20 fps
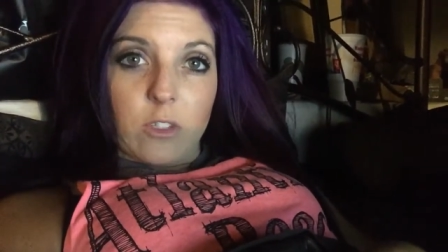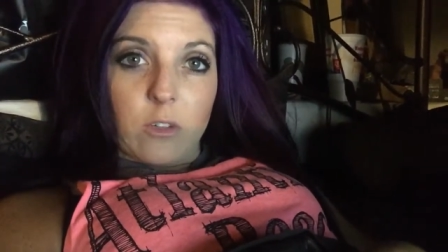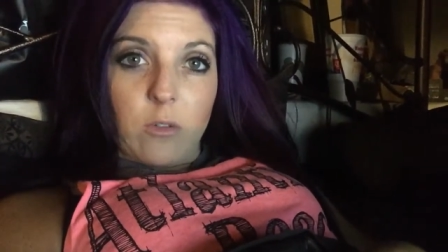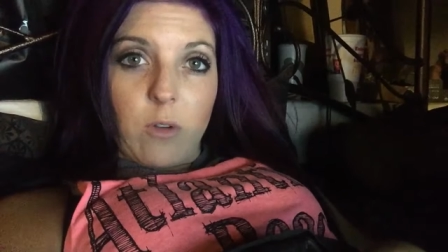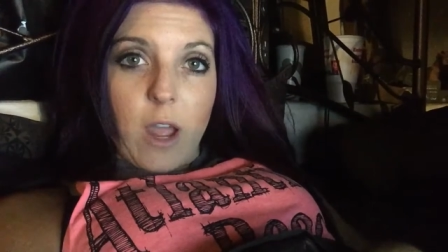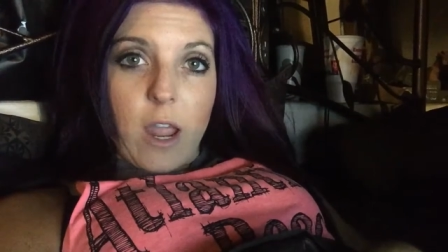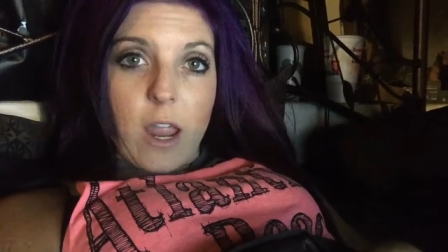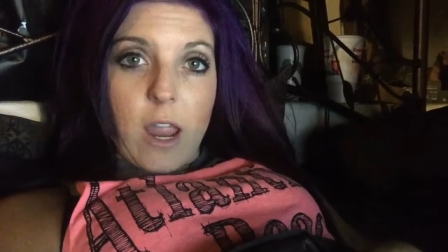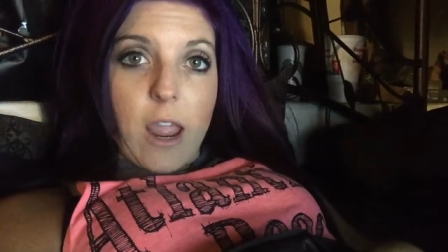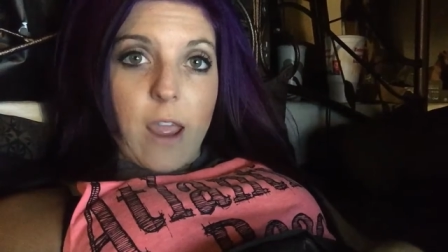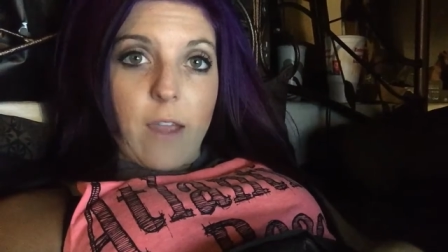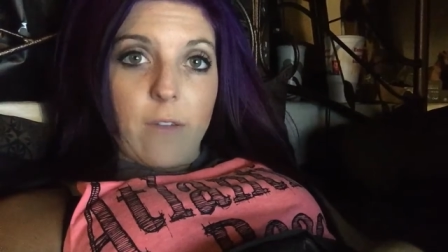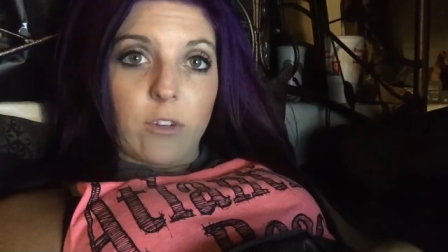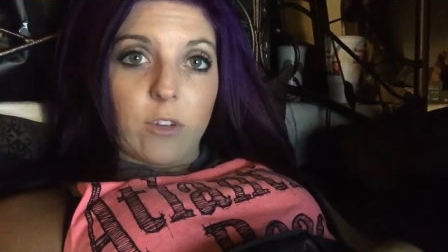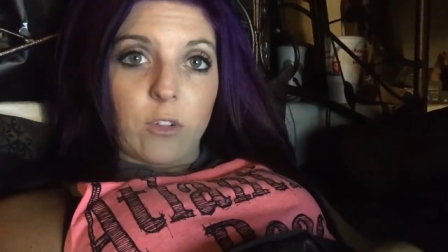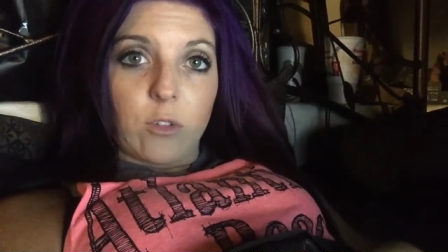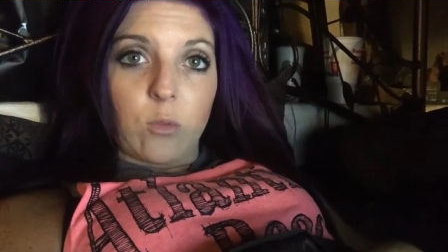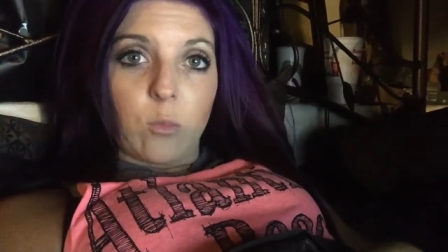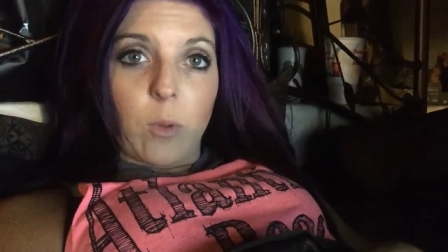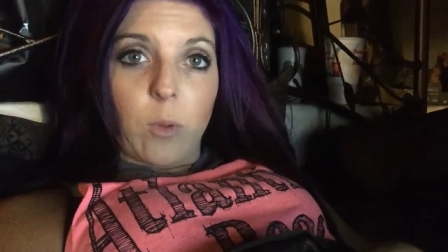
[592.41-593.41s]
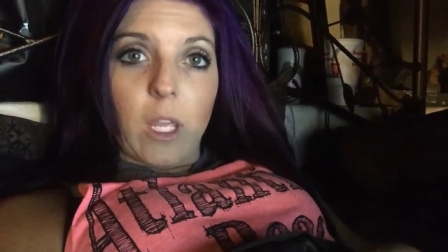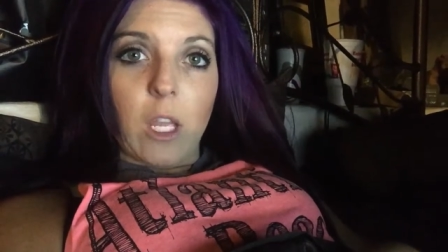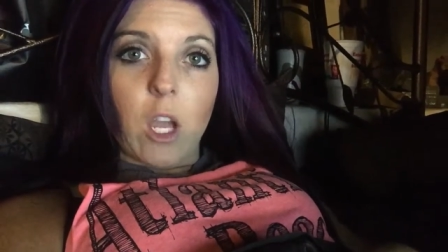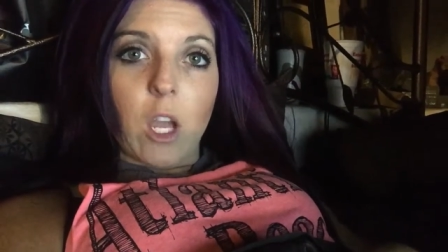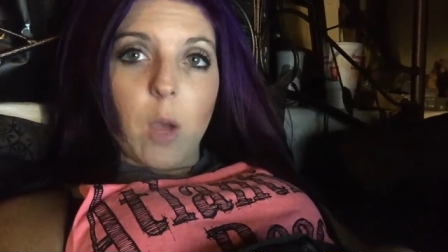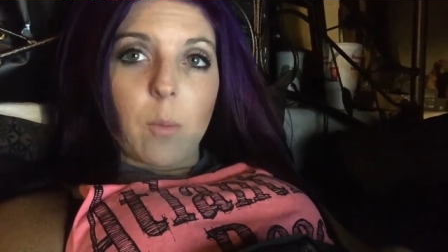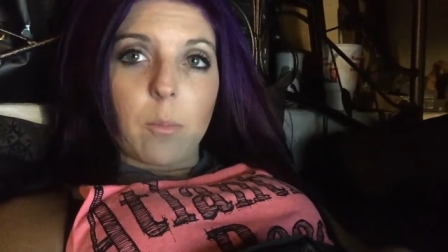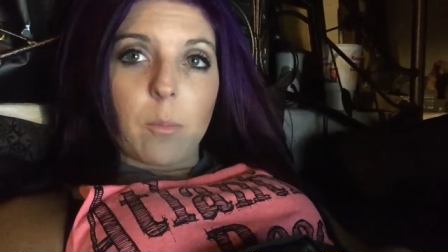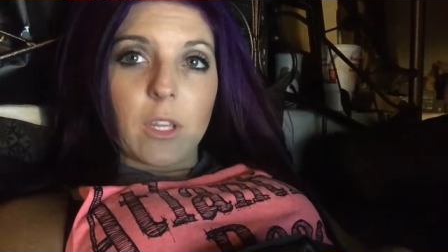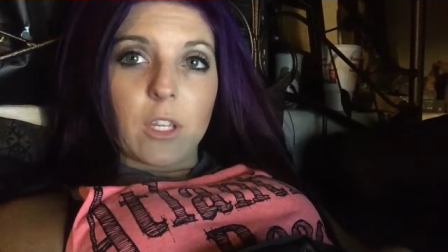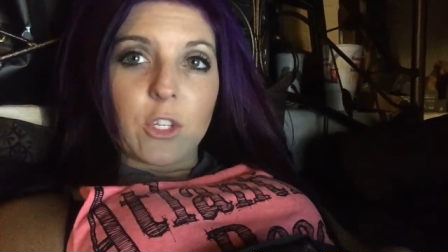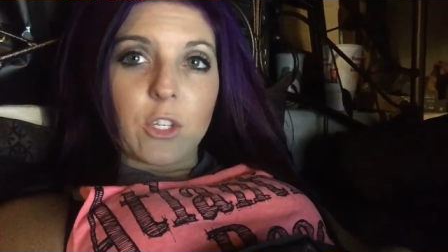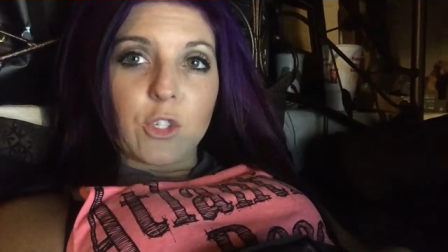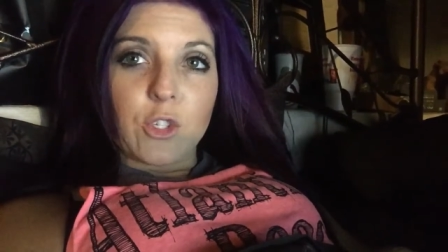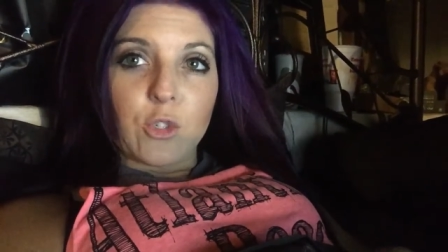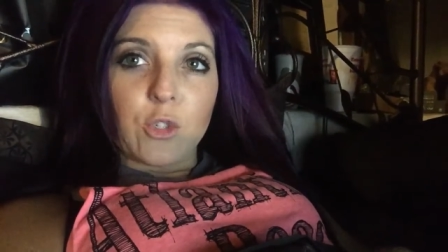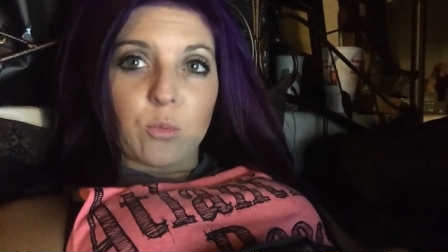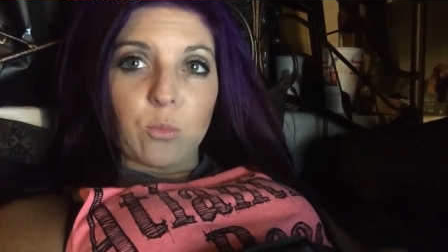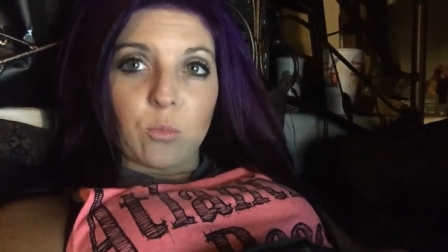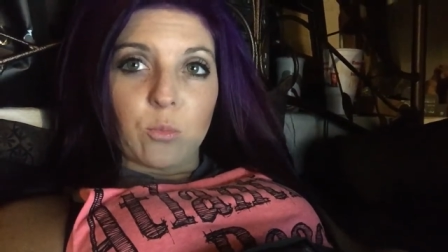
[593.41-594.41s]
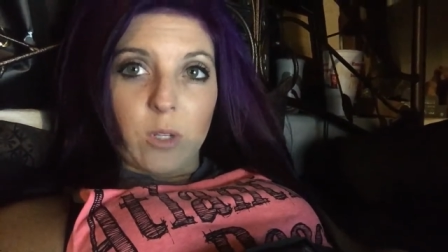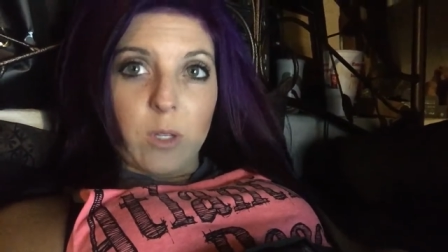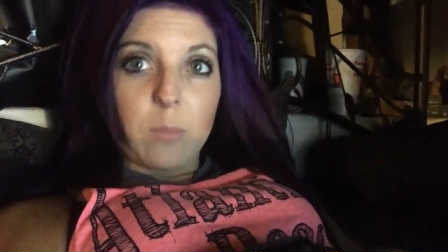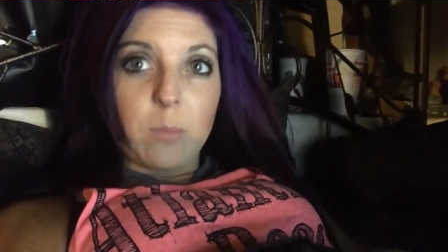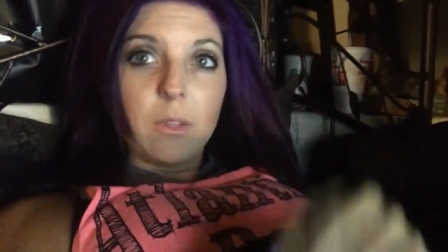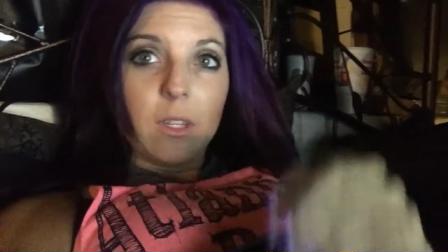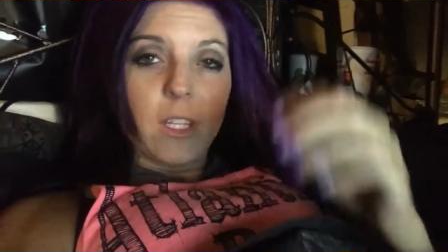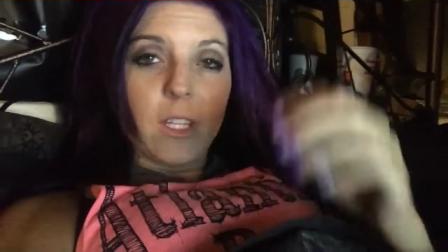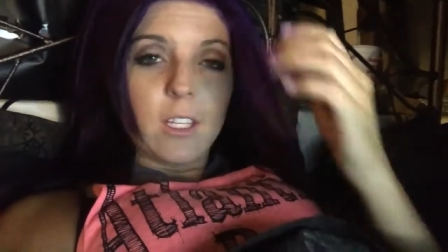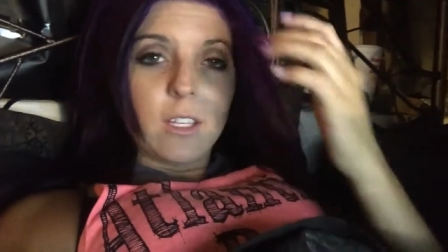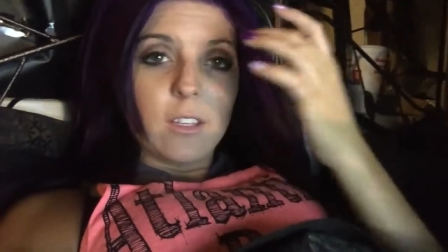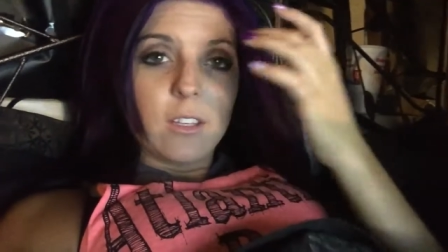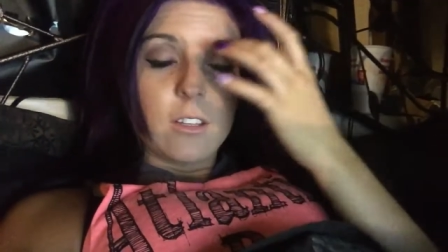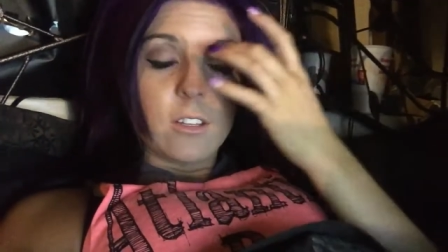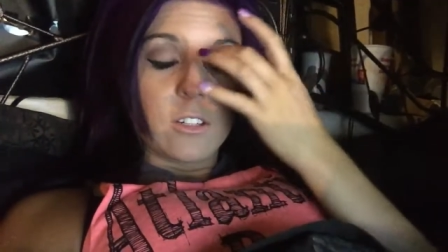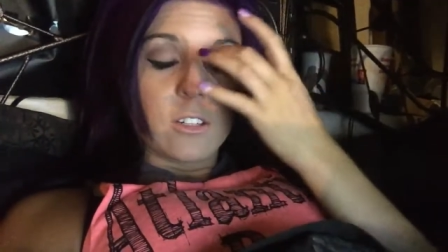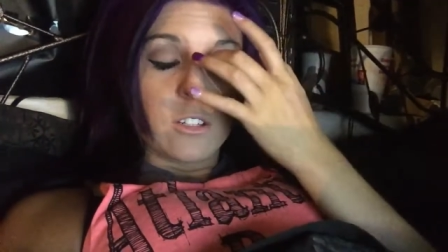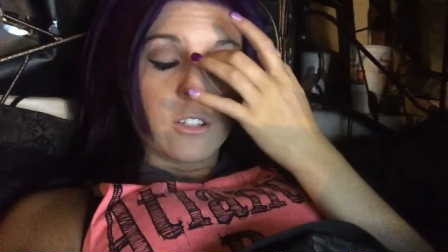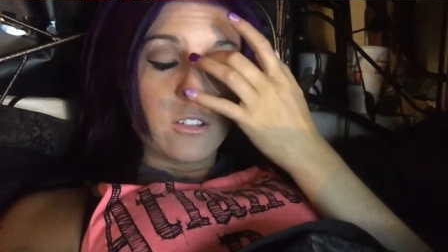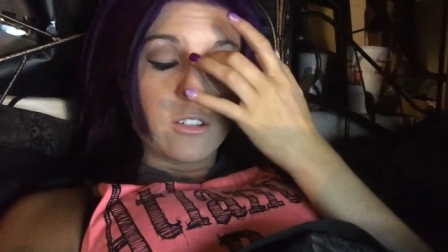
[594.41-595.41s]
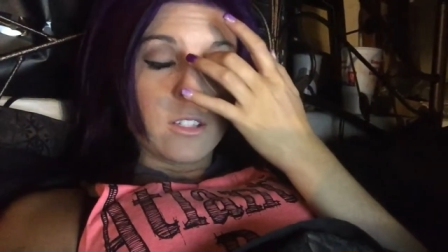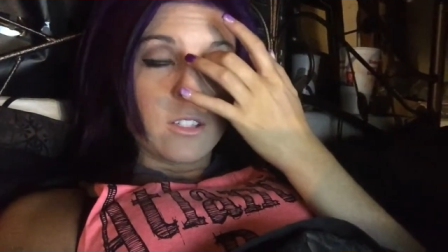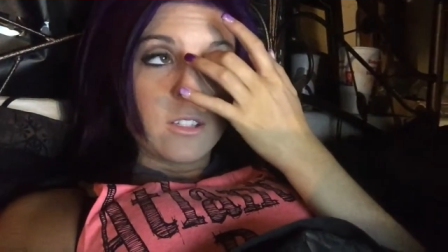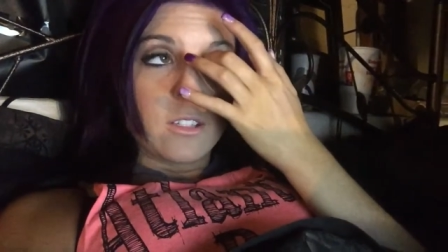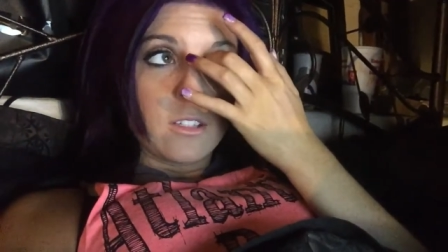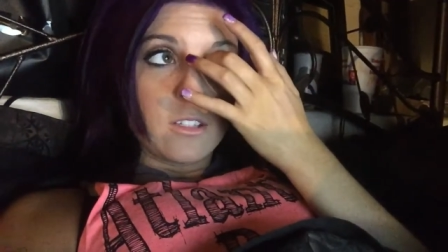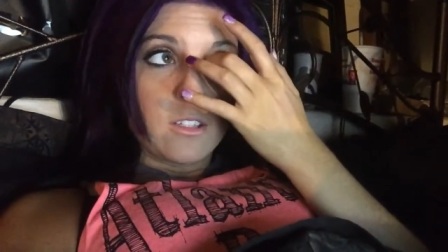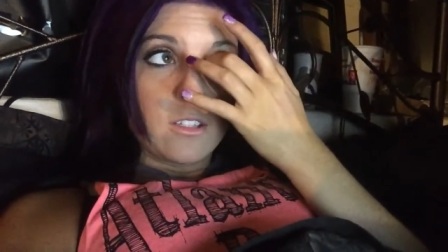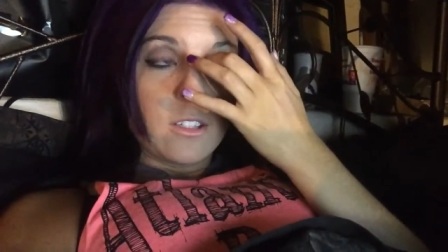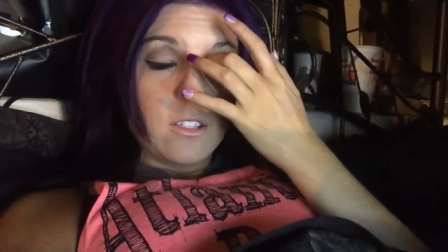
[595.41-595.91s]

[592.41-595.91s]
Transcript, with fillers: so I have to wake up extremely extremely early